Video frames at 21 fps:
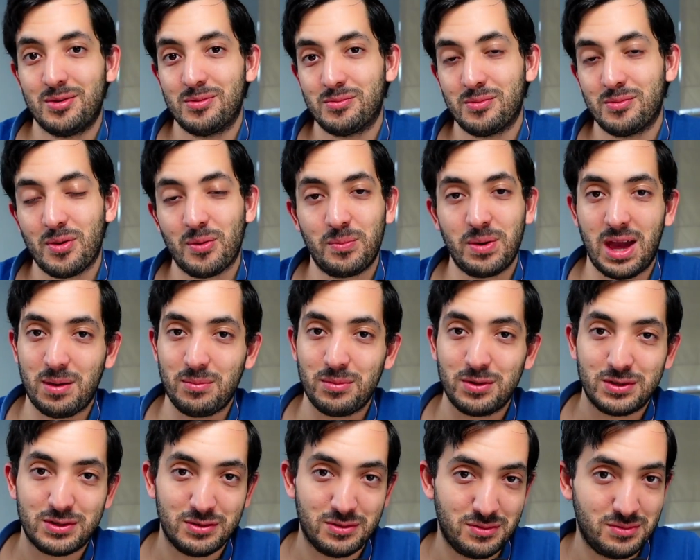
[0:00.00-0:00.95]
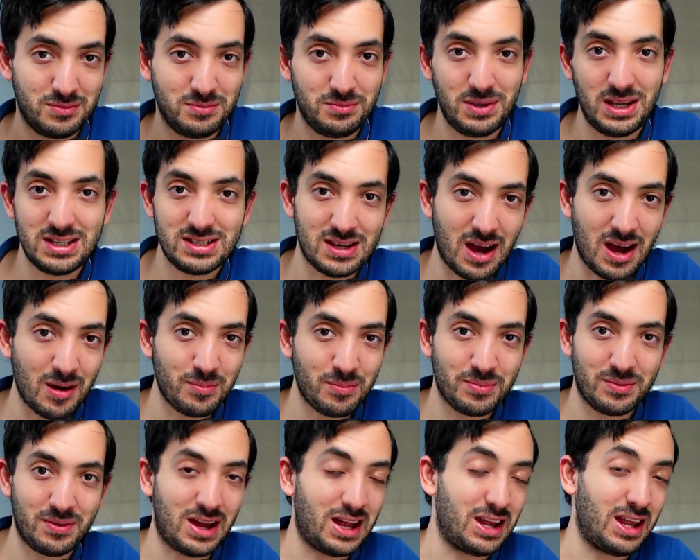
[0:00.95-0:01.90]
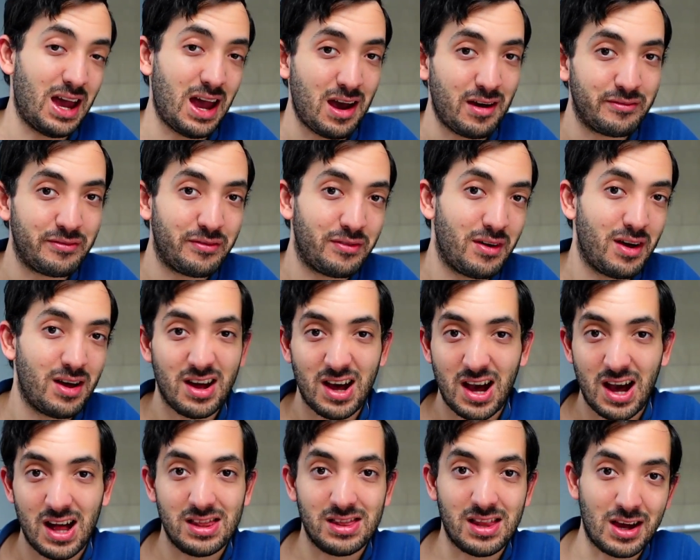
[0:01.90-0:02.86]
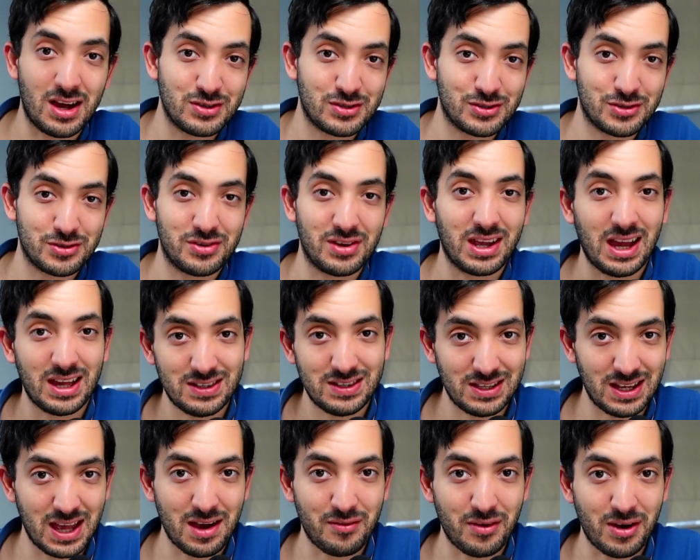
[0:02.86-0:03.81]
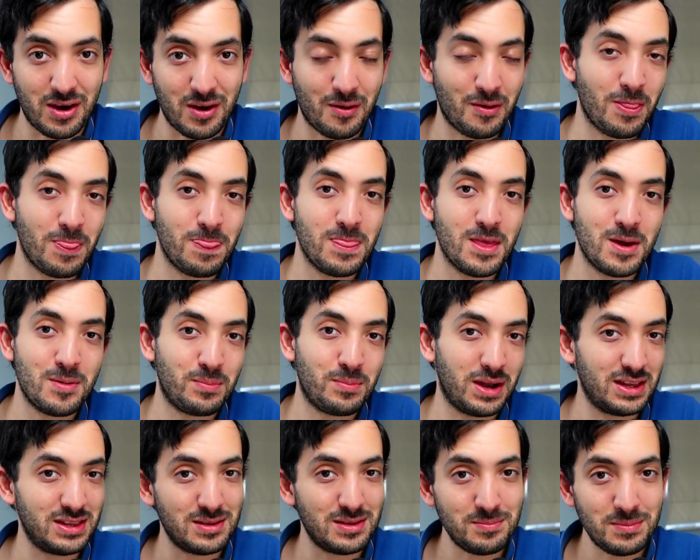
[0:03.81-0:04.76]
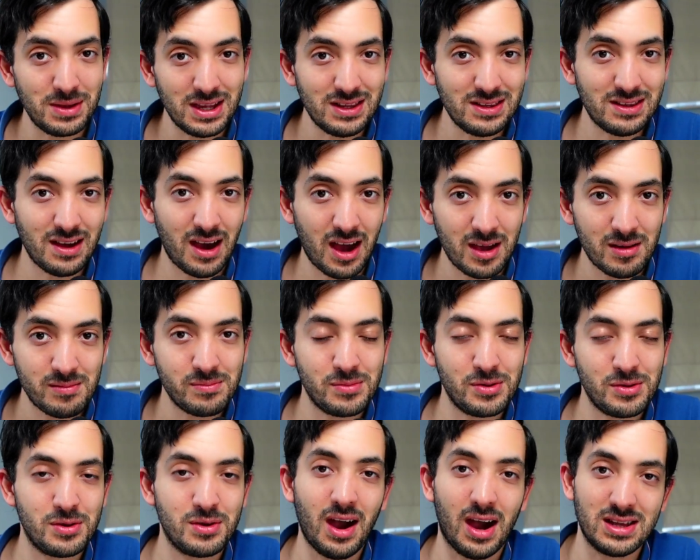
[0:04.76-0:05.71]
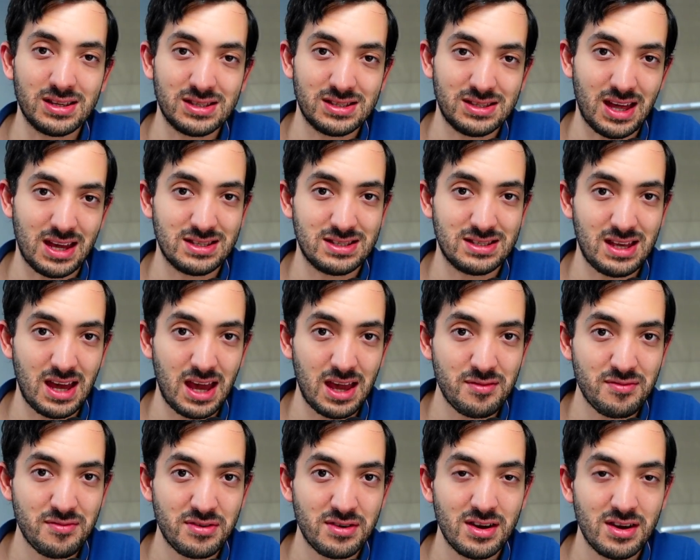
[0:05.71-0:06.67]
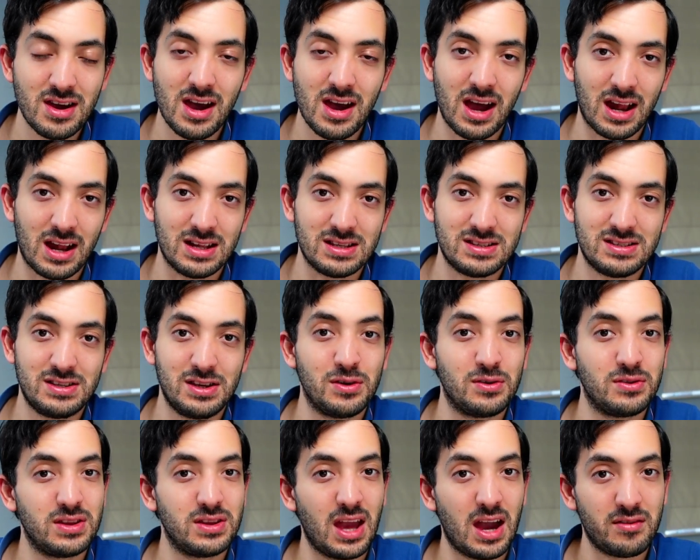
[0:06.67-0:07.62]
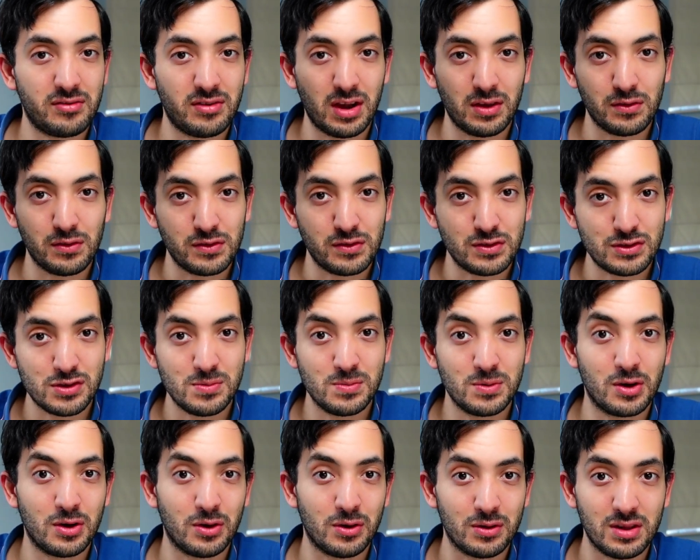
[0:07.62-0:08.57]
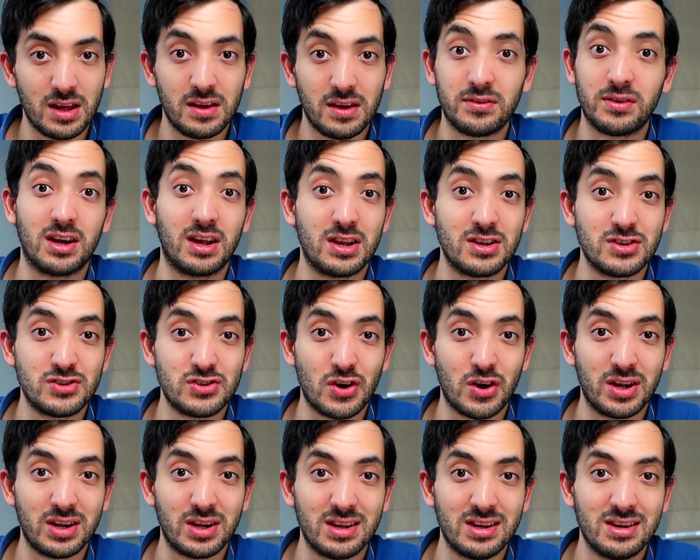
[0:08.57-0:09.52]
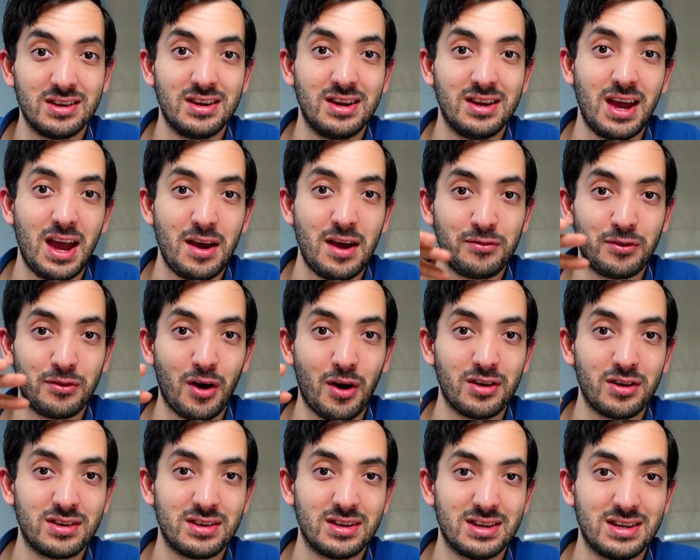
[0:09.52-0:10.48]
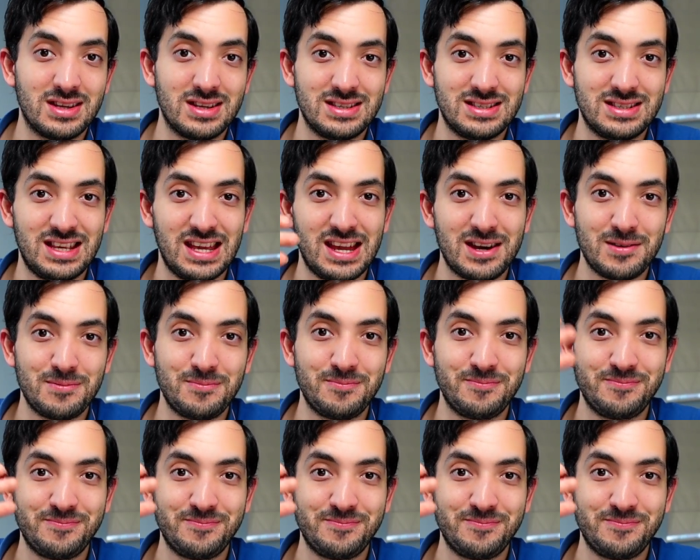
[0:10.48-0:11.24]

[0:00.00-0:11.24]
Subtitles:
we'll be able to meet up and have lunch or a get together. But in the meantime, you guys stay safe, and I'll see you on the other end of the Zoom call if you're going to join. If not, see ya.